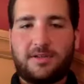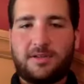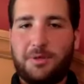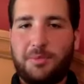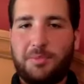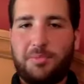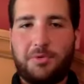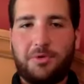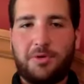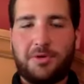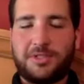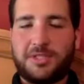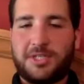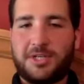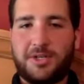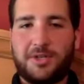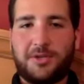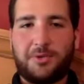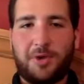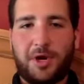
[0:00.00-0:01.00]
Clint Bowyer said
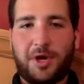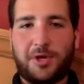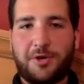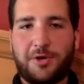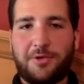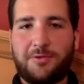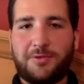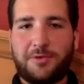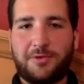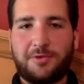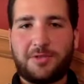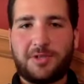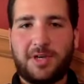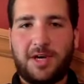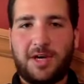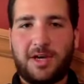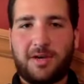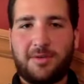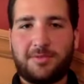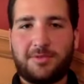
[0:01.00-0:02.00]
on the radio a few
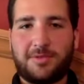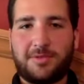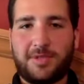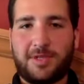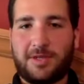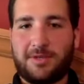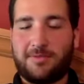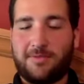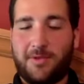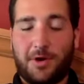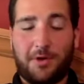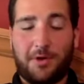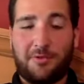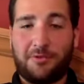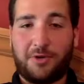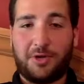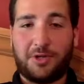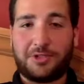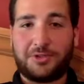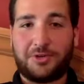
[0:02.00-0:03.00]
times, like, very
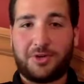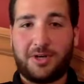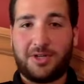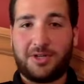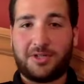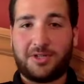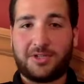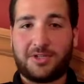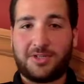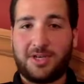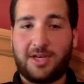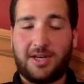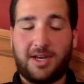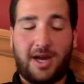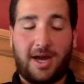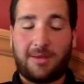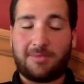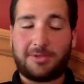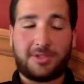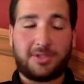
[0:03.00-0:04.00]
frustrated, just saying,
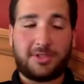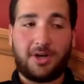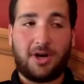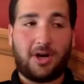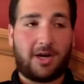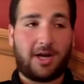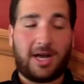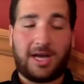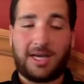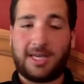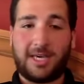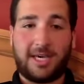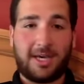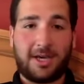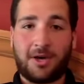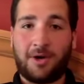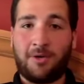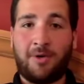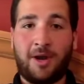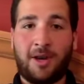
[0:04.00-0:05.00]
I'm stuck. I can't
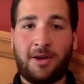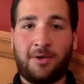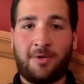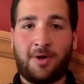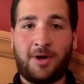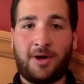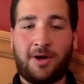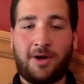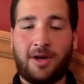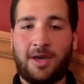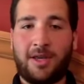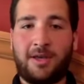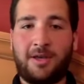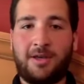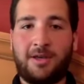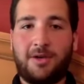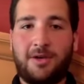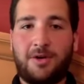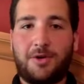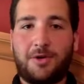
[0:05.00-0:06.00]
go anywhere. And
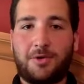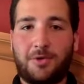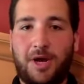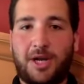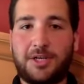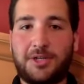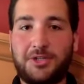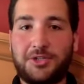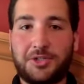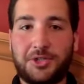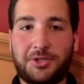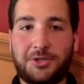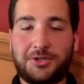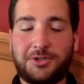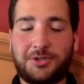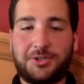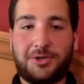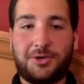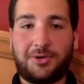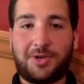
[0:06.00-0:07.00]
Rodney
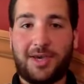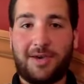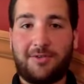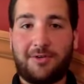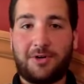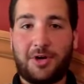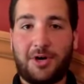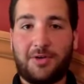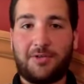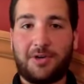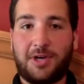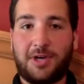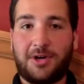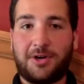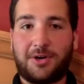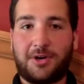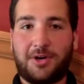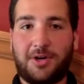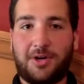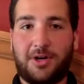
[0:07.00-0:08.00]
Childers told Kevin Harvick
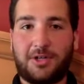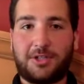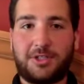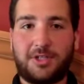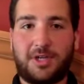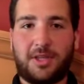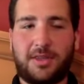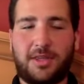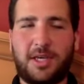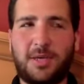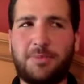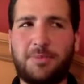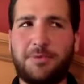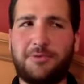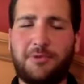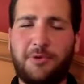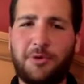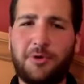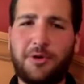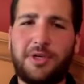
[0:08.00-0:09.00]
under caution, I think
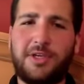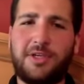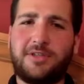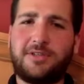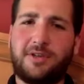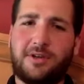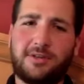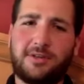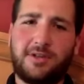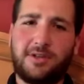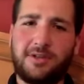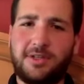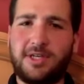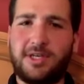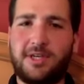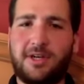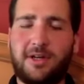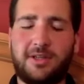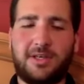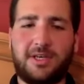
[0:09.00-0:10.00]
before he took the
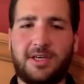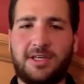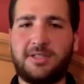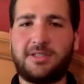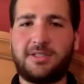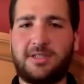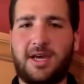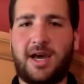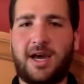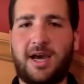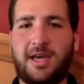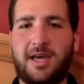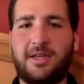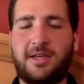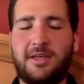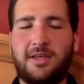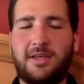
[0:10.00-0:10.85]
lead on the inside,